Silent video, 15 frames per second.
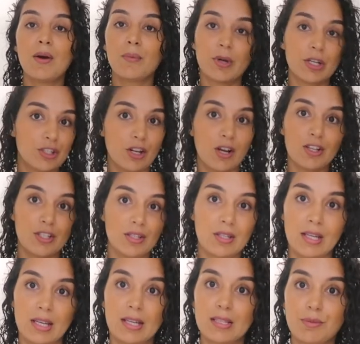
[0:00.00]
which I just
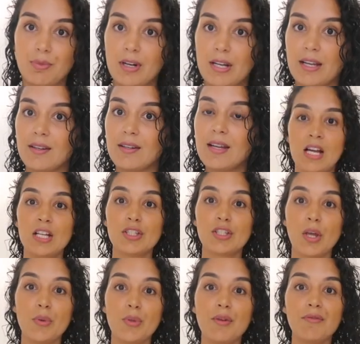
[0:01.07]
think is brilliant.
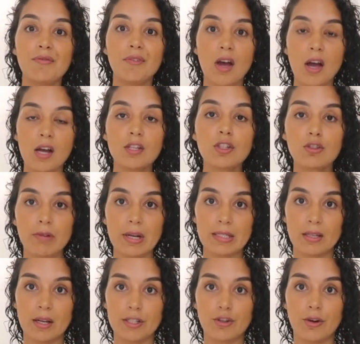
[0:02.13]
So the first
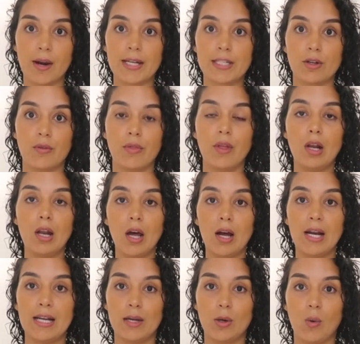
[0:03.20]
dress I tried on, the
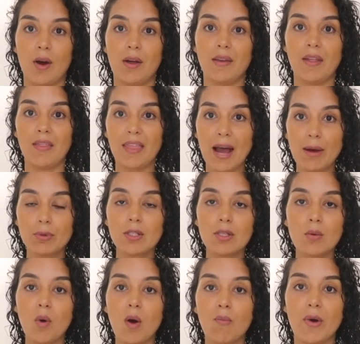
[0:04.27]
lilac one, that was
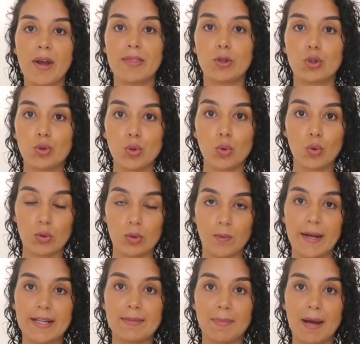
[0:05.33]
the one where the shorts
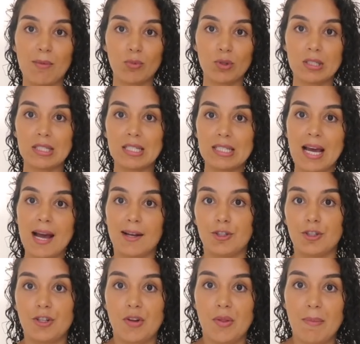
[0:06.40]
waistband was
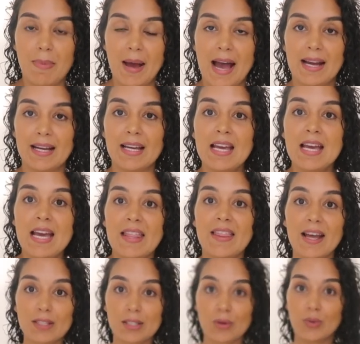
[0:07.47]
detached at the back.
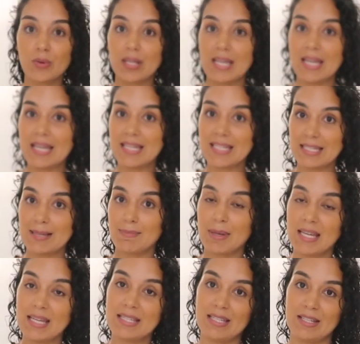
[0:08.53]
That's called the easy
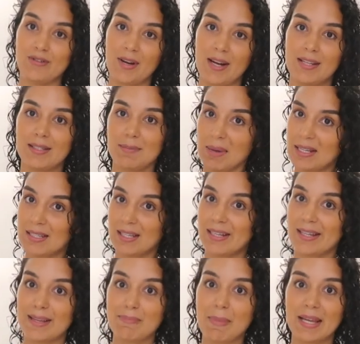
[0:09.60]
peasy dress.
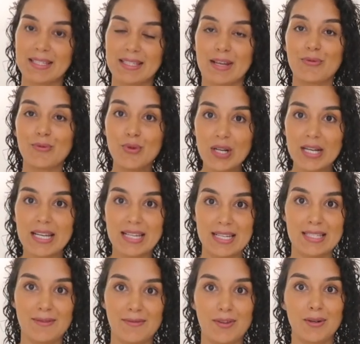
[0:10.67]
Basically makes it really
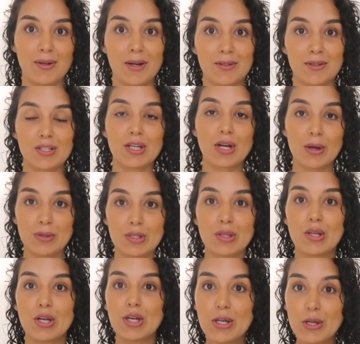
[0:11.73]
easy for you to go to
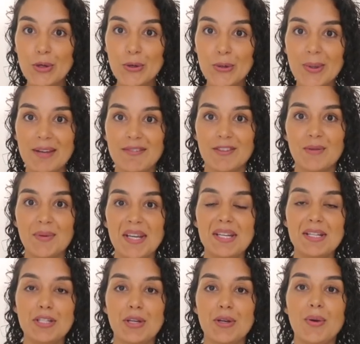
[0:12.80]
the loo if you
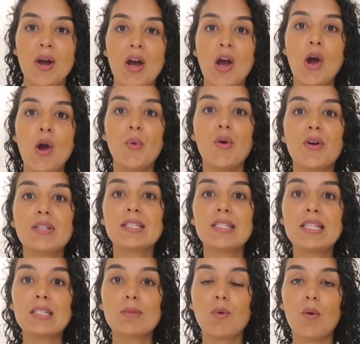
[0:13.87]
need to. Whereas
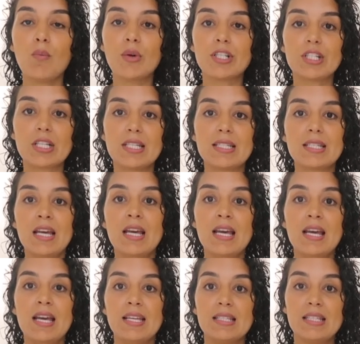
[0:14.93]
this one, which is
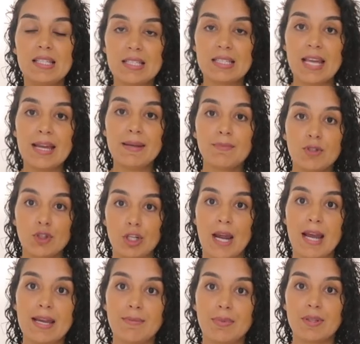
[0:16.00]
the same
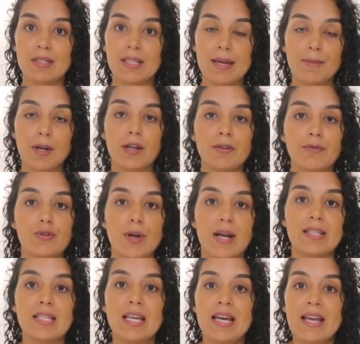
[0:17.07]
shape, the same kind of
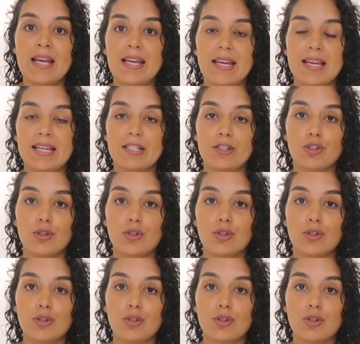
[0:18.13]
dress, its